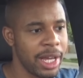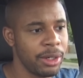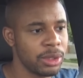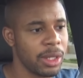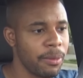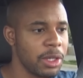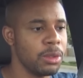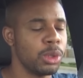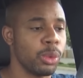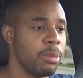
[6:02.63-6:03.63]
miles and we
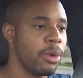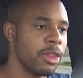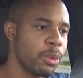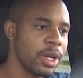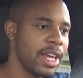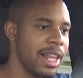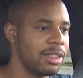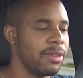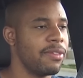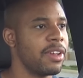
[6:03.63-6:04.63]
used 3.3
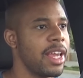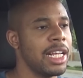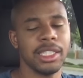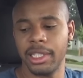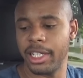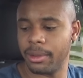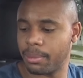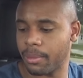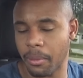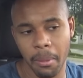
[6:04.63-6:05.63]
gallons of gasoline.
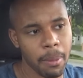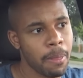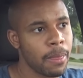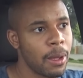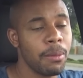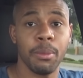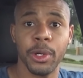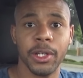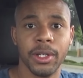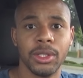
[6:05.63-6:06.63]

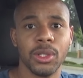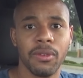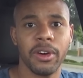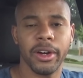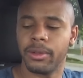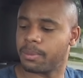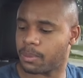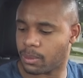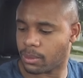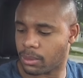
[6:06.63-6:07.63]
Pretty good so far.
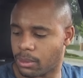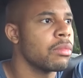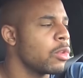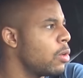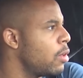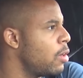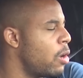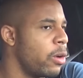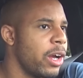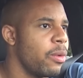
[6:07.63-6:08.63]

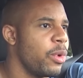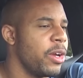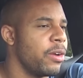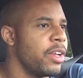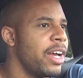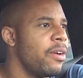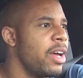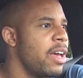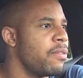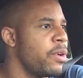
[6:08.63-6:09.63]
All right, we are now
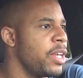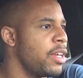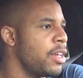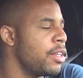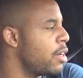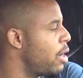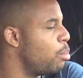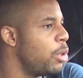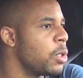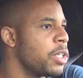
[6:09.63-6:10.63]
halfway in. Now
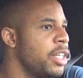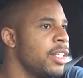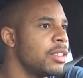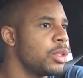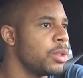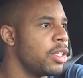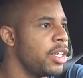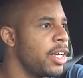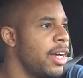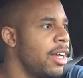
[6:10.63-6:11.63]
I'm pulling into
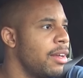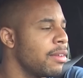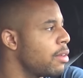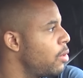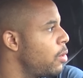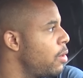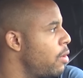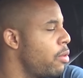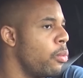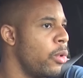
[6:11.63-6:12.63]
the
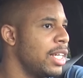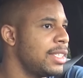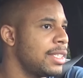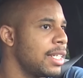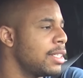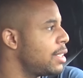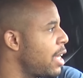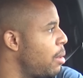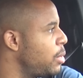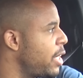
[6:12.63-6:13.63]
uh, rest
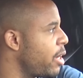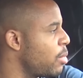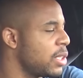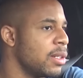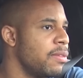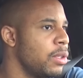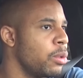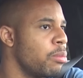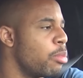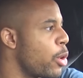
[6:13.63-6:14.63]
stop, take myself a
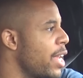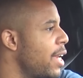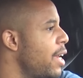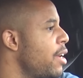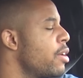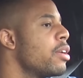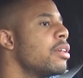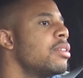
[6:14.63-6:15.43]
little break here.